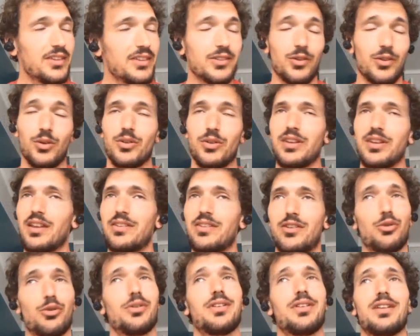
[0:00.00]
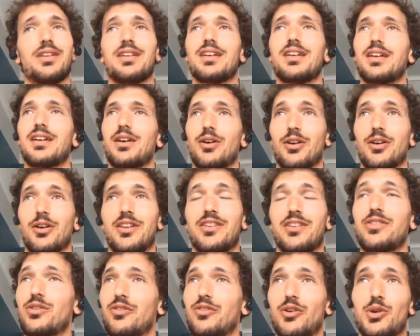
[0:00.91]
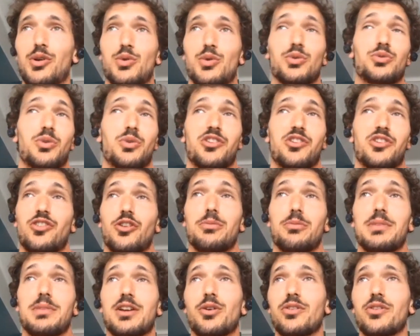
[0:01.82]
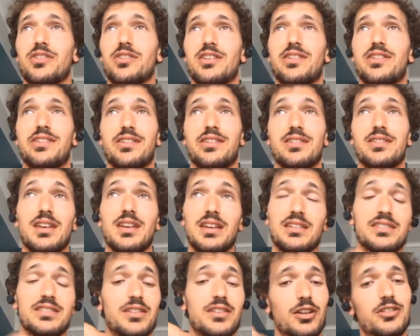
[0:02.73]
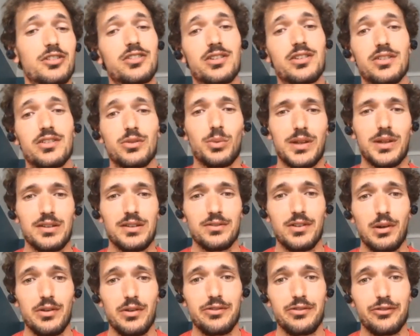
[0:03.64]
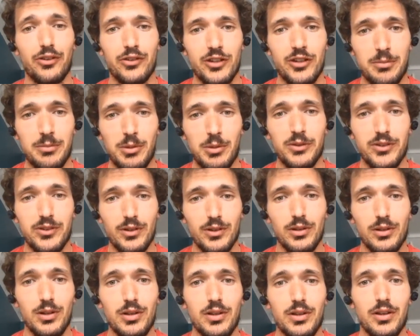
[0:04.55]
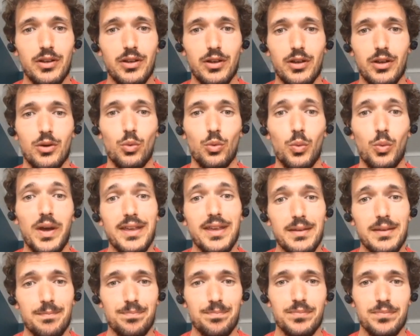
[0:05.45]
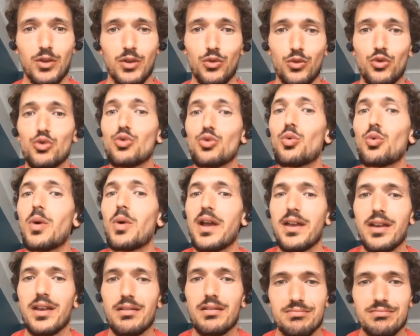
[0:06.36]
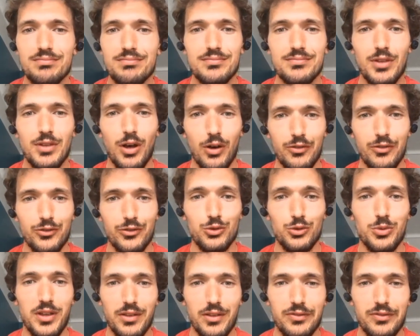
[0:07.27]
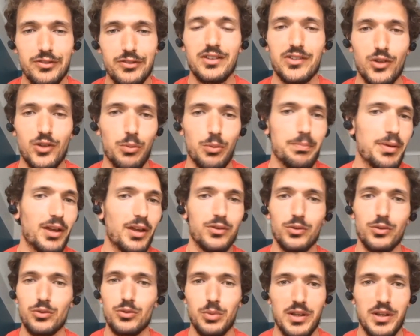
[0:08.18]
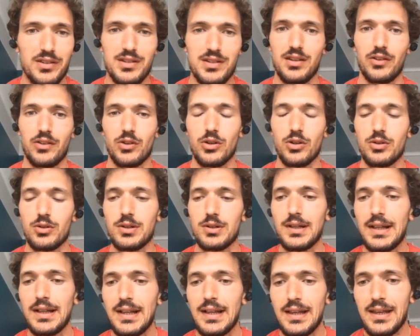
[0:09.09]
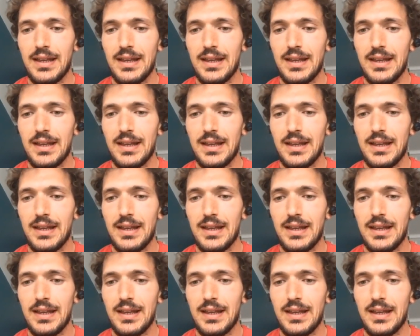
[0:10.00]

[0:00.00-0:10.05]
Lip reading: So that's a very good question, because it touches one very fundamental new way of doing things compared to 20 years ago.